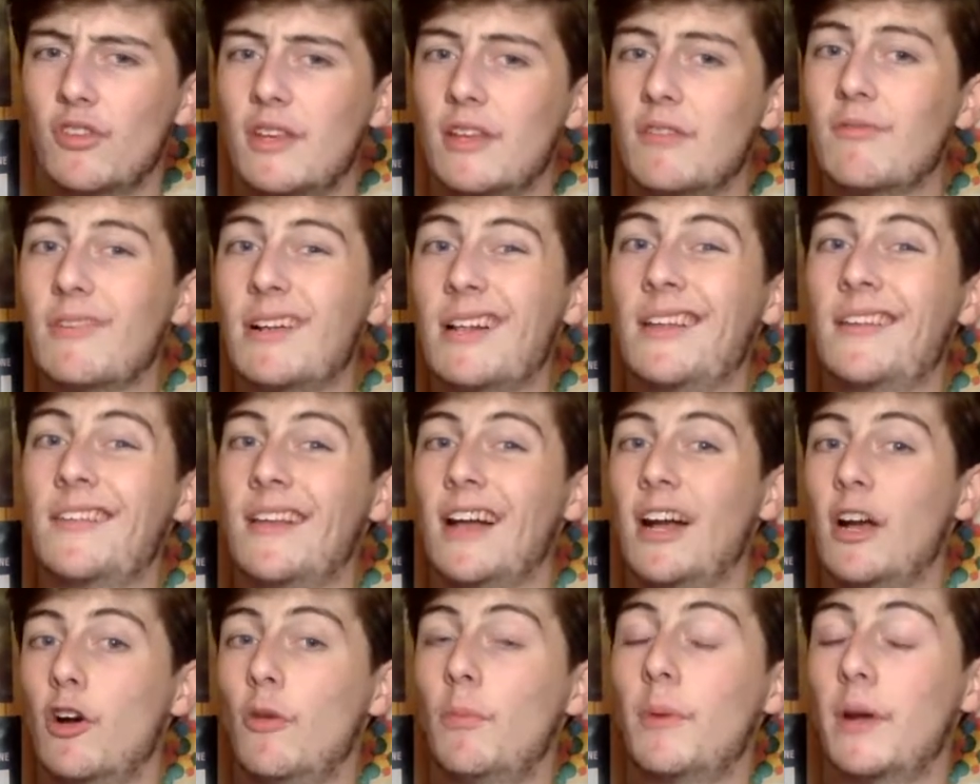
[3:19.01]
didn't really
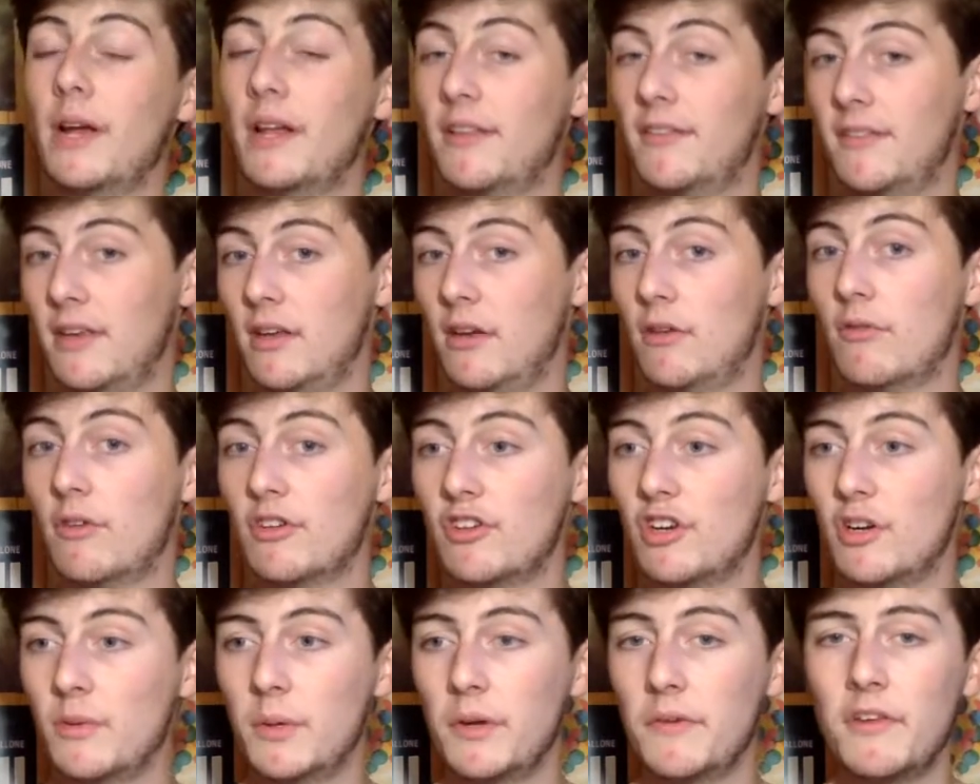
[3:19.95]
stack up against the
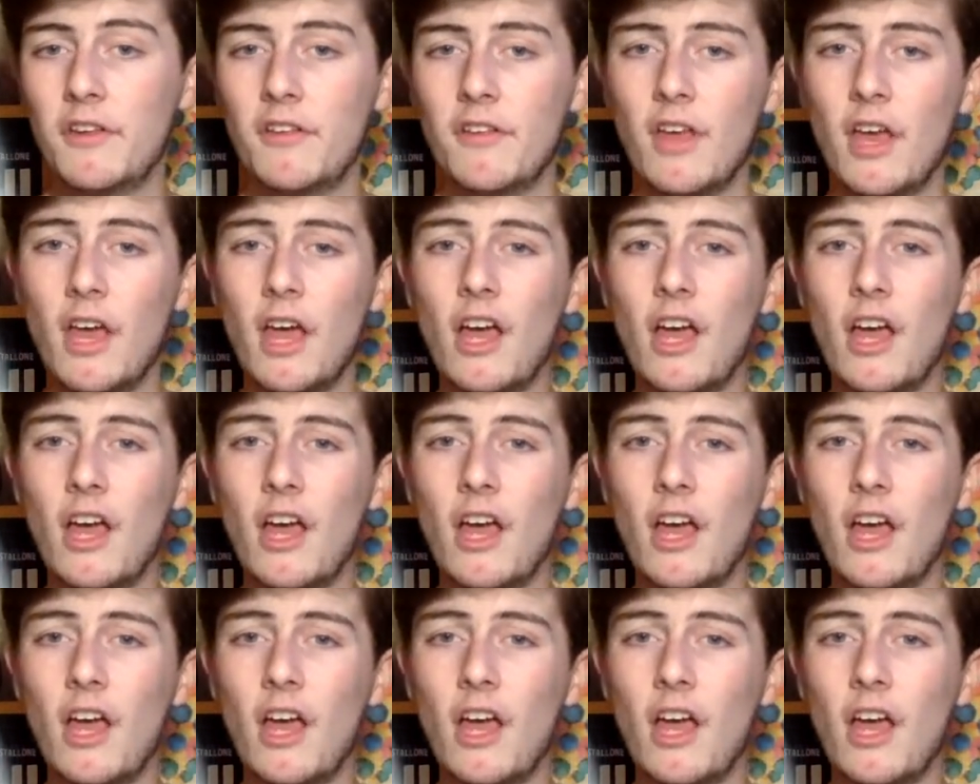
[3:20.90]
original movies.